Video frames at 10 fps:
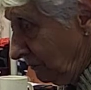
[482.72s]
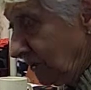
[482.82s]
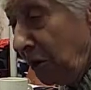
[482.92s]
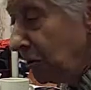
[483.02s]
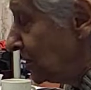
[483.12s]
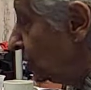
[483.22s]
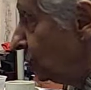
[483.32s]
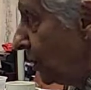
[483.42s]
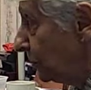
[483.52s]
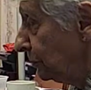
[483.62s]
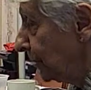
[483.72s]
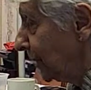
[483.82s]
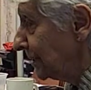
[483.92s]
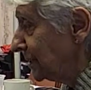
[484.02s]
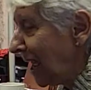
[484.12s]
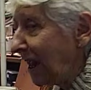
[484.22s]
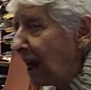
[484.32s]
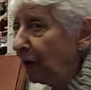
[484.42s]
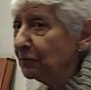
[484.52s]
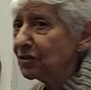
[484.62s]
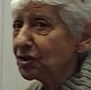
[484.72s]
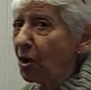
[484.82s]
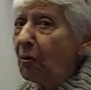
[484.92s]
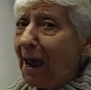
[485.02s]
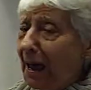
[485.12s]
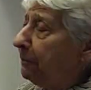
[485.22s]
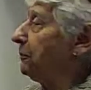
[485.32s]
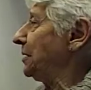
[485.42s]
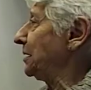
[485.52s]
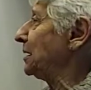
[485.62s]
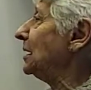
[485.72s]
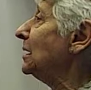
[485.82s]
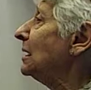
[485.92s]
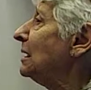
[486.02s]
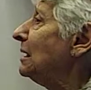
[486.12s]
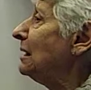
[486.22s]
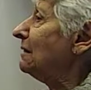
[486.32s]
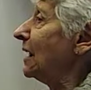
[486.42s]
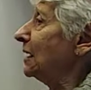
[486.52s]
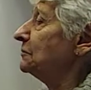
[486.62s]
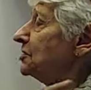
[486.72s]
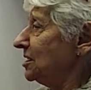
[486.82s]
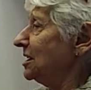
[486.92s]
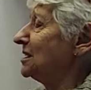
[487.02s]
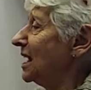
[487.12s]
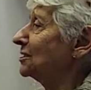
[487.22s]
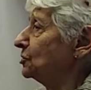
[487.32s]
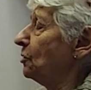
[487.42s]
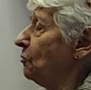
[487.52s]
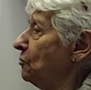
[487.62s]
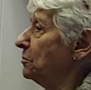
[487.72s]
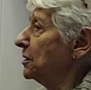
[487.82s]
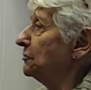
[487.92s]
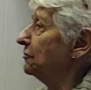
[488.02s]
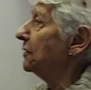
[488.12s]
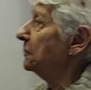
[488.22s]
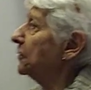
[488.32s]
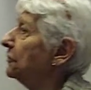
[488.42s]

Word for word: There isn't one place. And I'm so happy that I'm sitting next to a woman from the